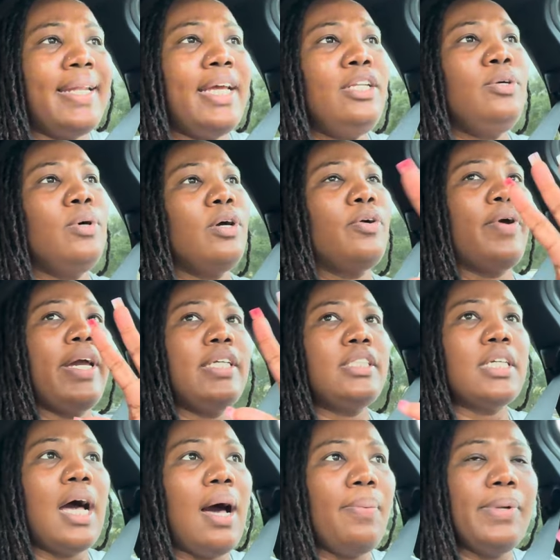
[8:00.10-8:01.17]
they do a great
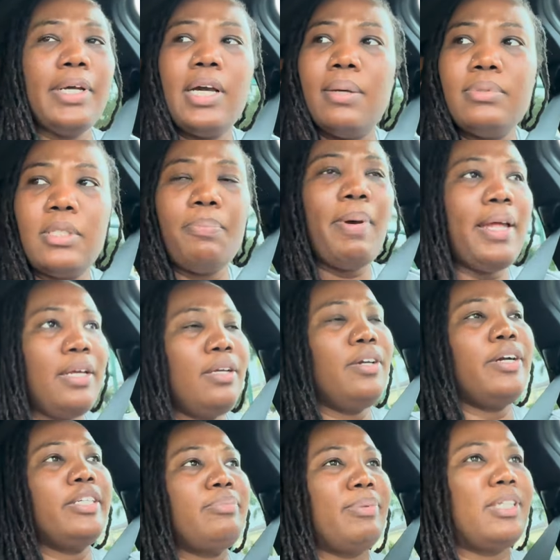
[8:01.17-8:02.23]
job when it comes to
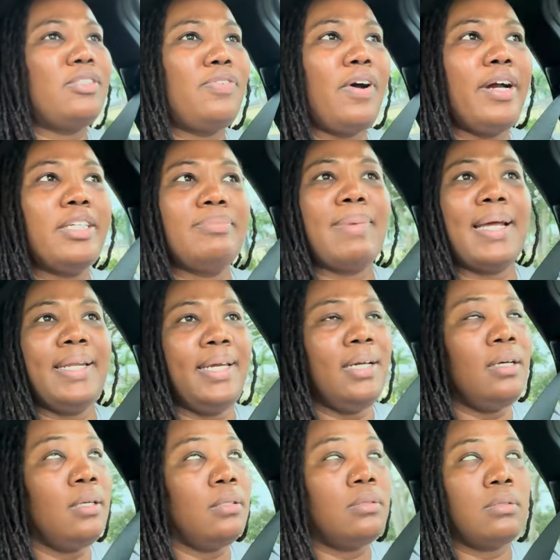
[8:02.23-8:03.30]
pedicures, but as far as my
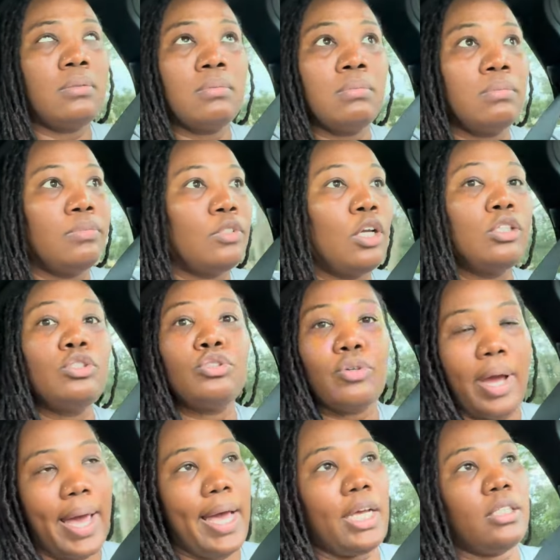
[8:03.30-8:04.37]
nails,
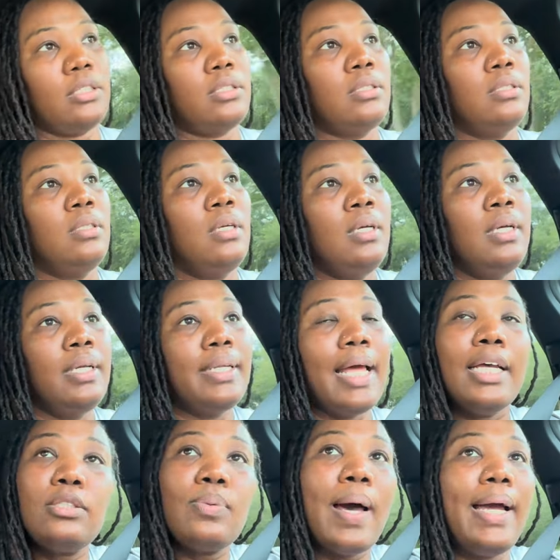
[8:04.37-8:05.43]
trash.
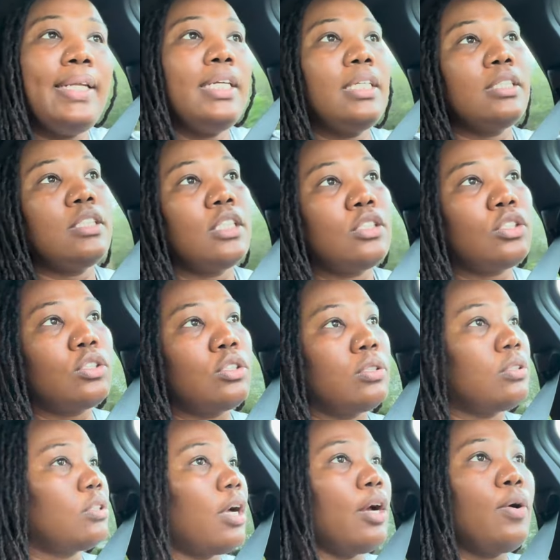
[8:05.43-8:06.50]
That's why I need to just
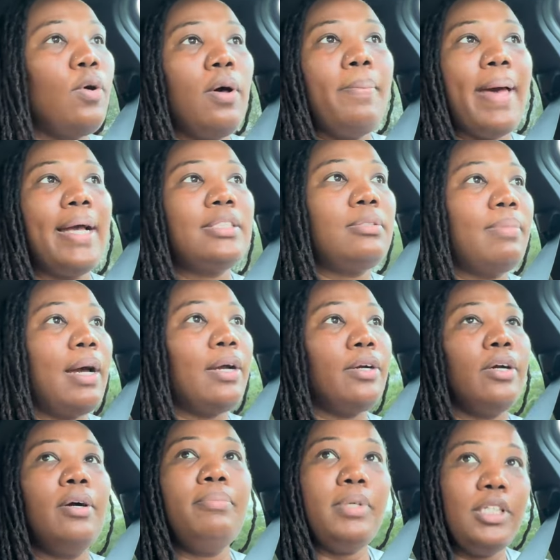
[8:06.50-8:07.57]
start going back to my
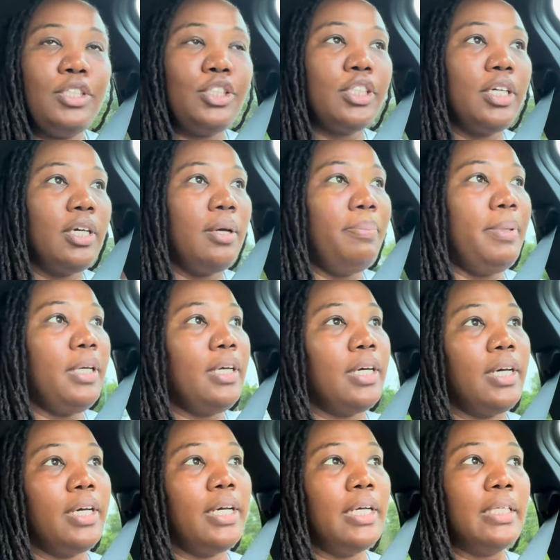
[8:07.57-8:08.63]
girl Misha
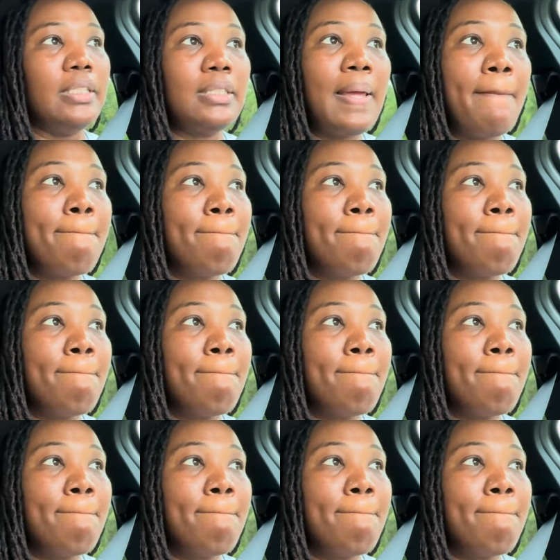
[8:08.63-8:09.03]
because